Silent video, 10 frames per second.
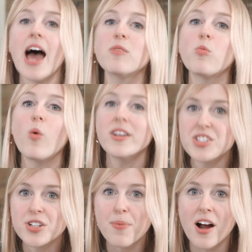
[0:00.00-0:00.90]
and once
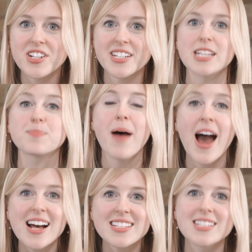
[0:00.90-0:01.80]
your project has
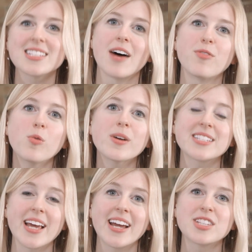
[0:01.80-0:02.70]
passed this level, we say